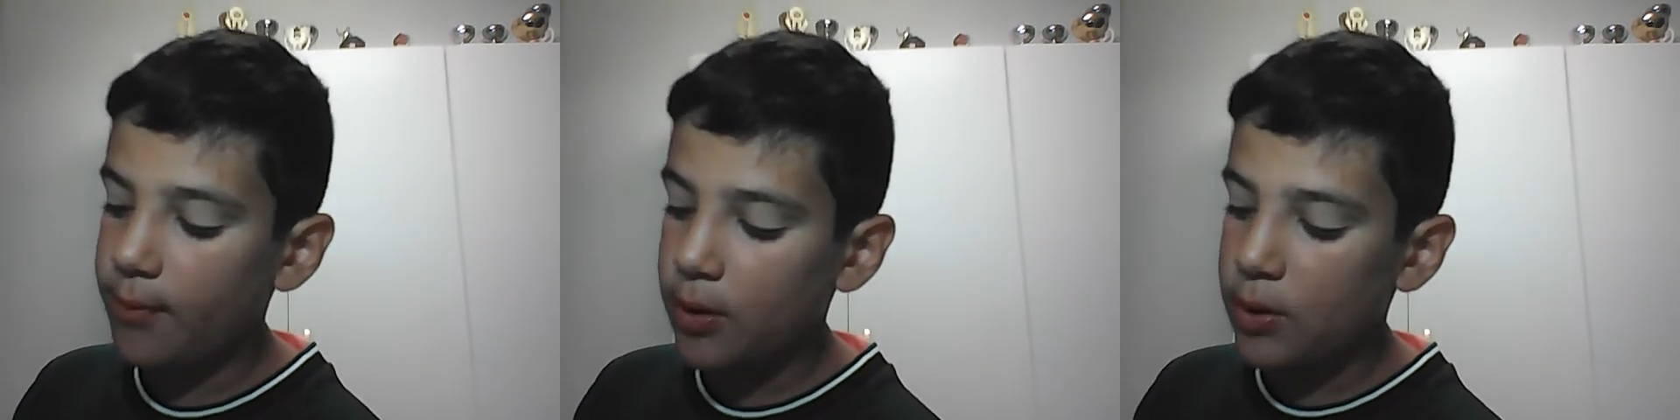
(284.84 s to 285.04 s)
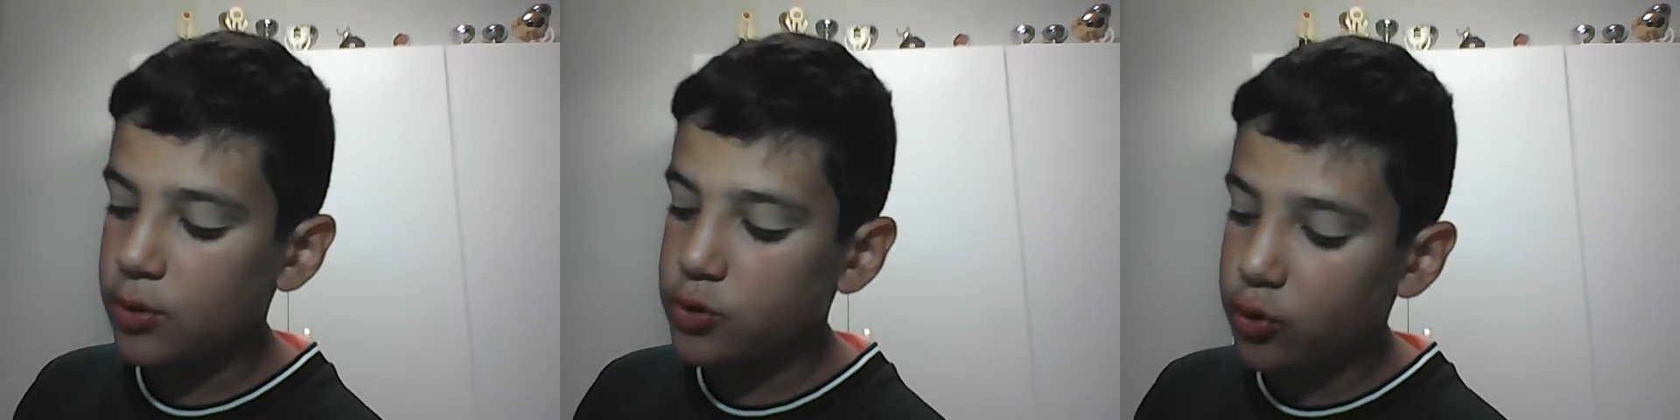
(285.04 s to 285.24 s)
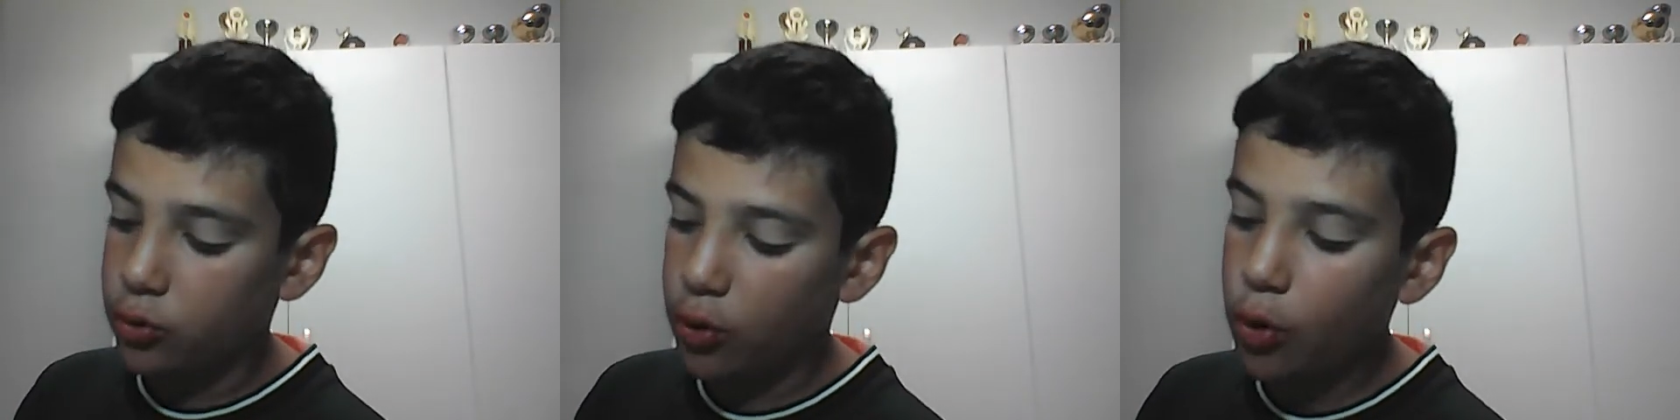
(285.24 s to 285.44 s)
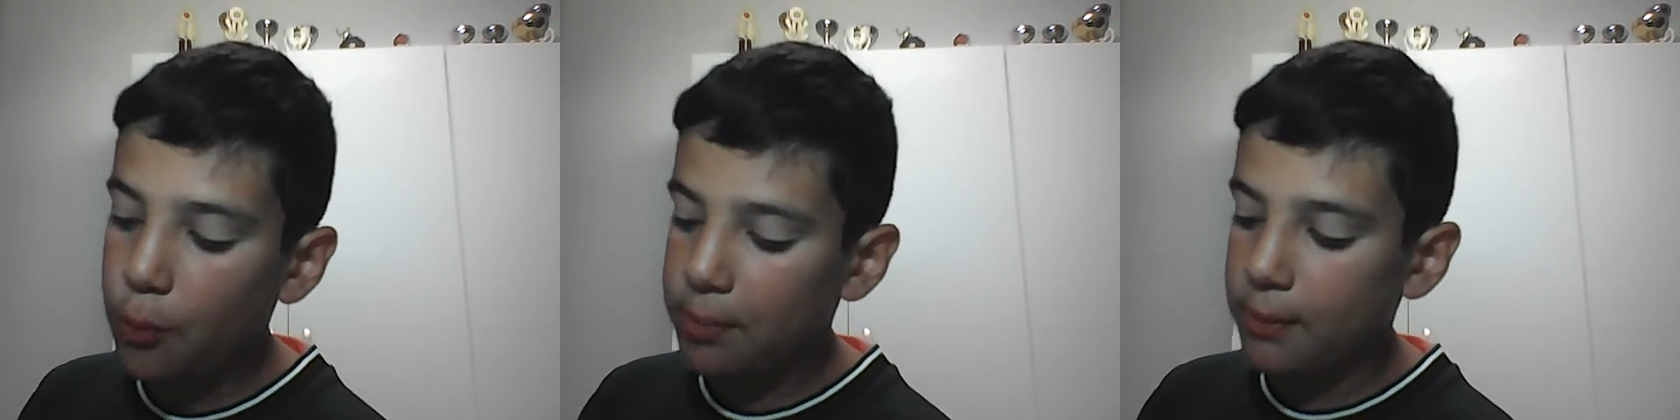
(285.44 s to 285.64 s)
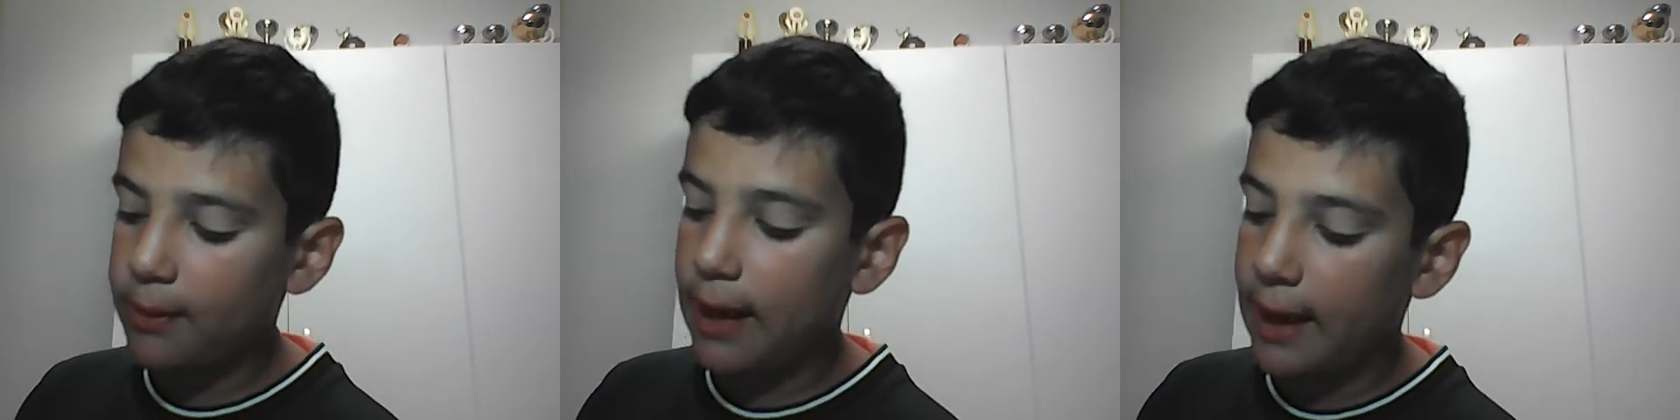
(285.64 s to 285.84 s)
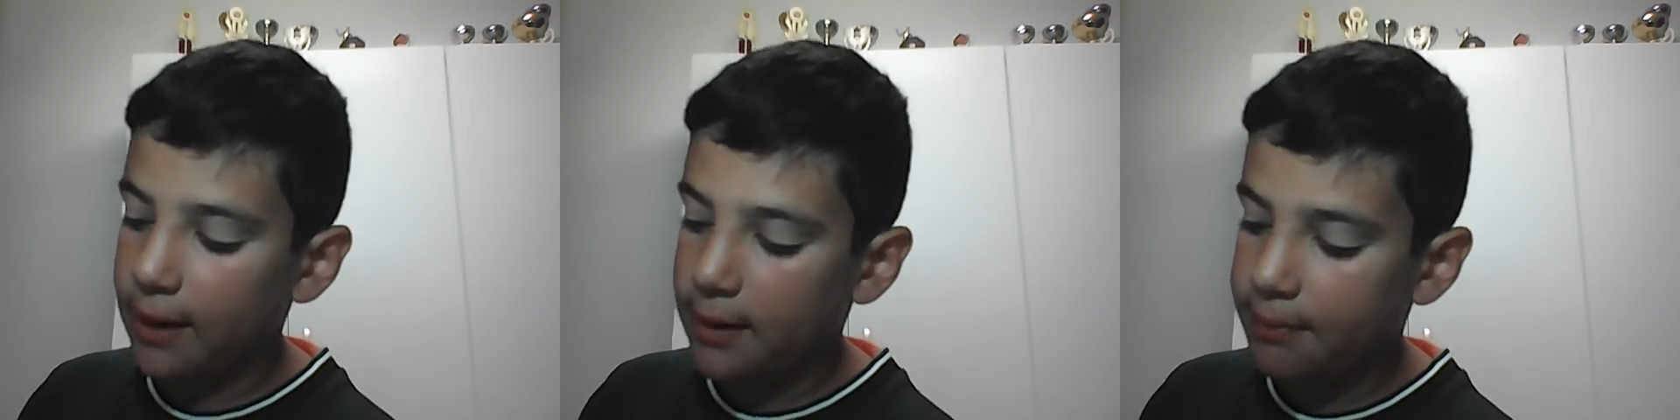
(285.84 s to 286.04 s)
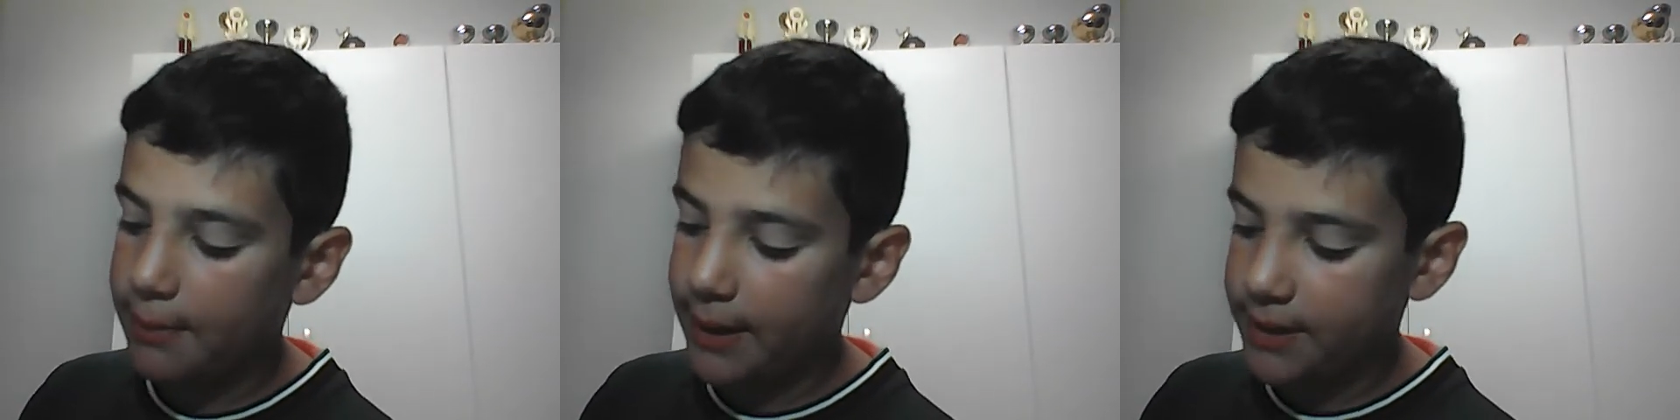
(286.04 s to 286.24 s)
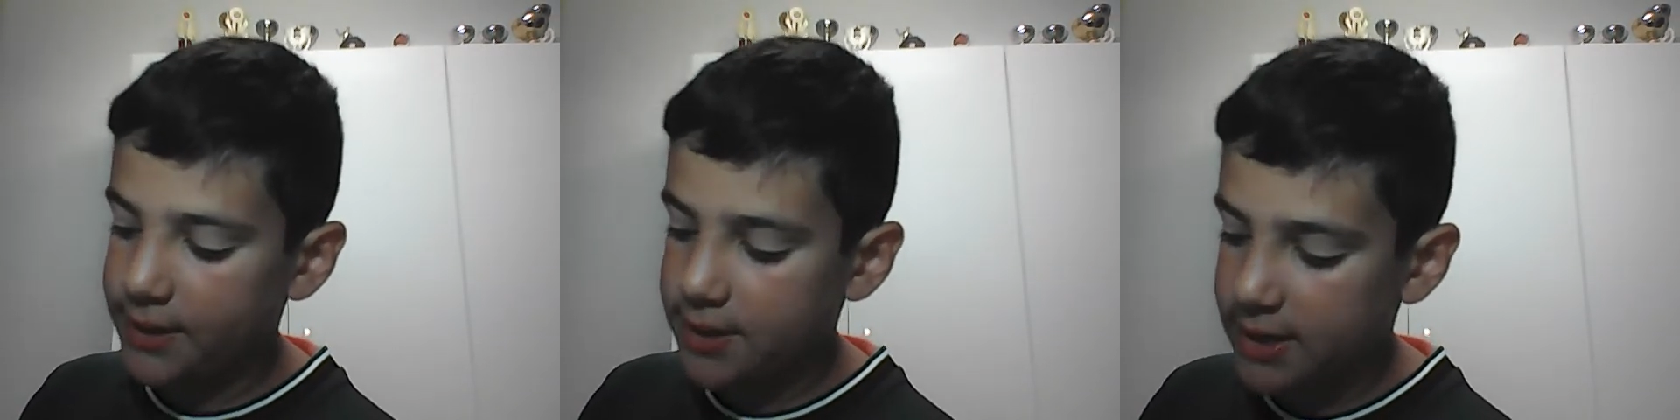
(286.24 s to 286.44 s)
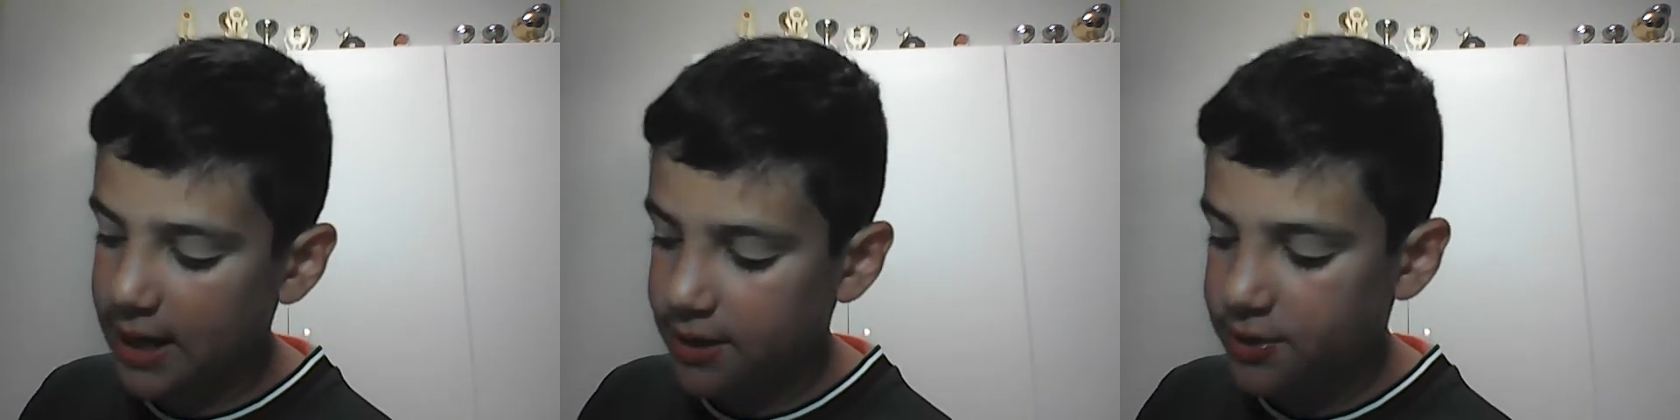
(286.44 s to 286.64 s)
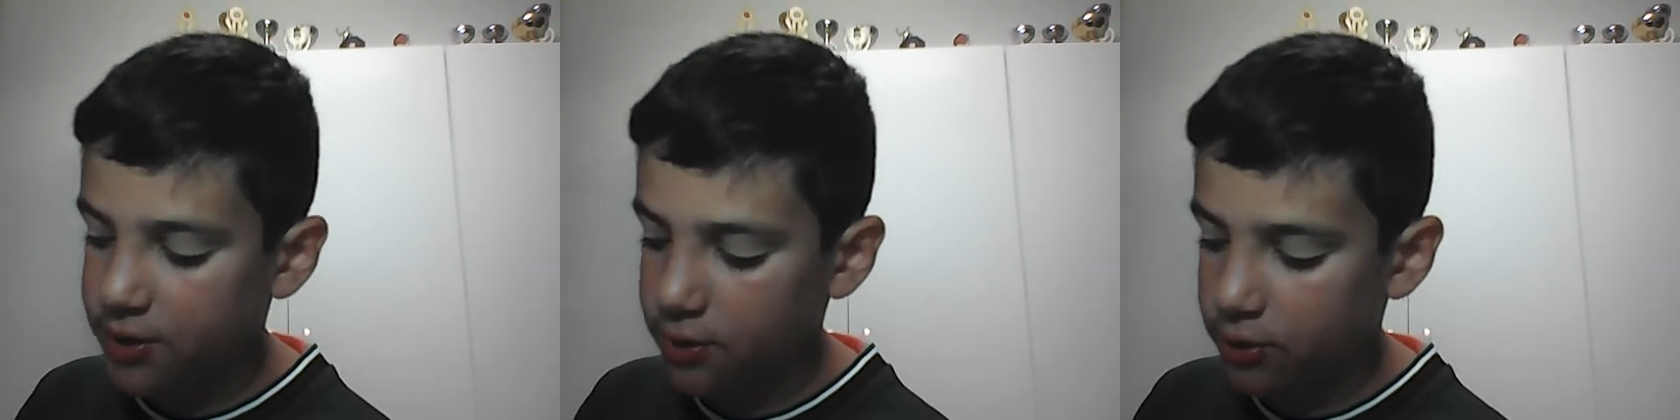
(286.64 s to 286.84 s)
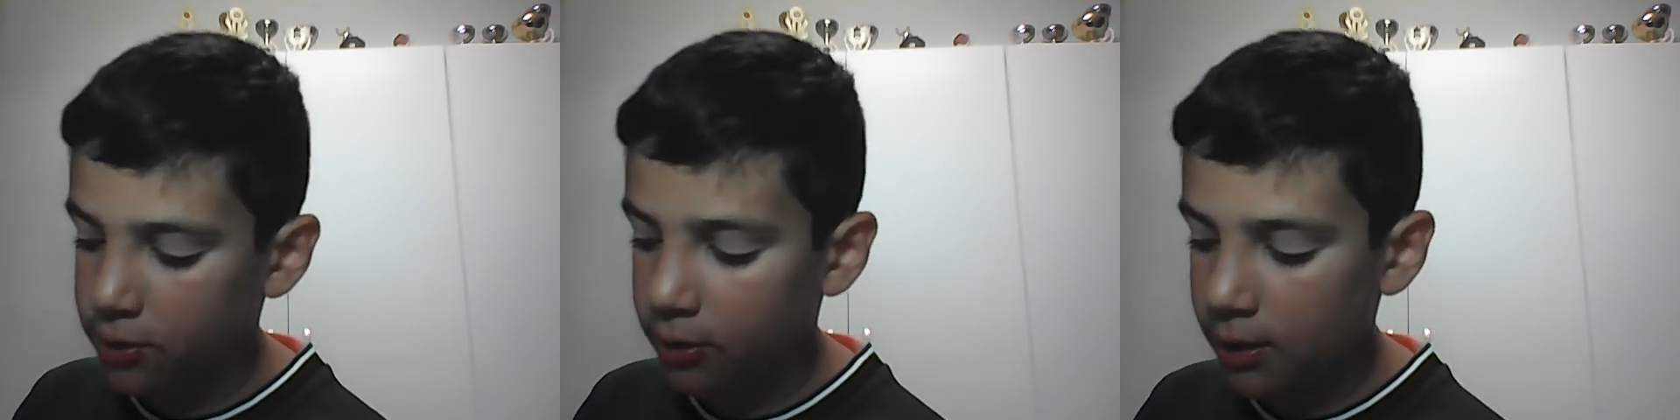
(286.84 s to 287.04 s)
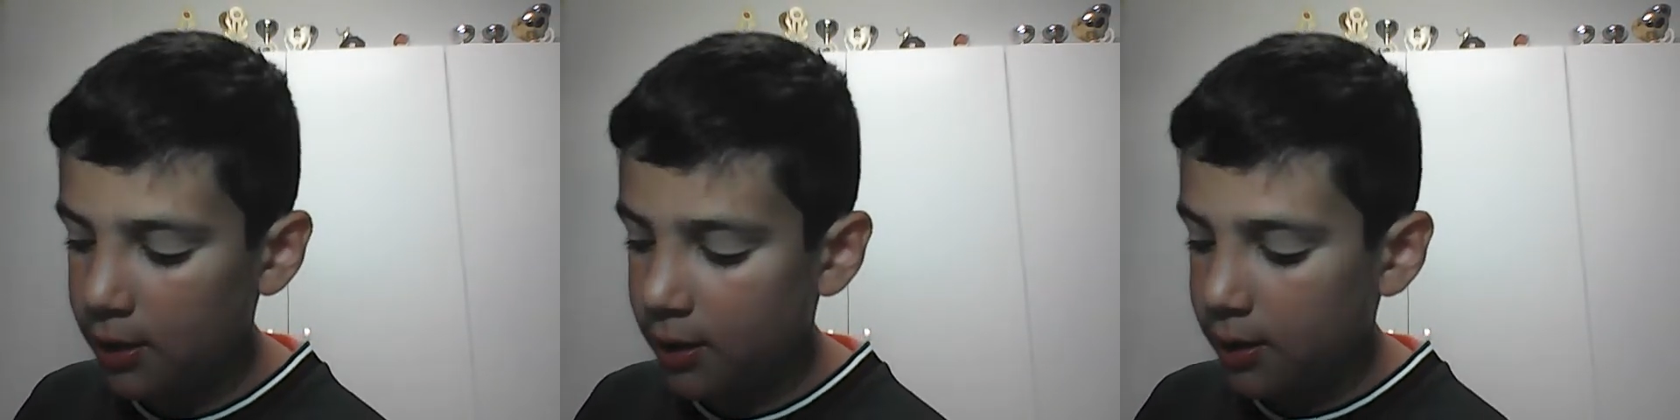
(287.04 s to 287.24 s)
So hope you like my schedule.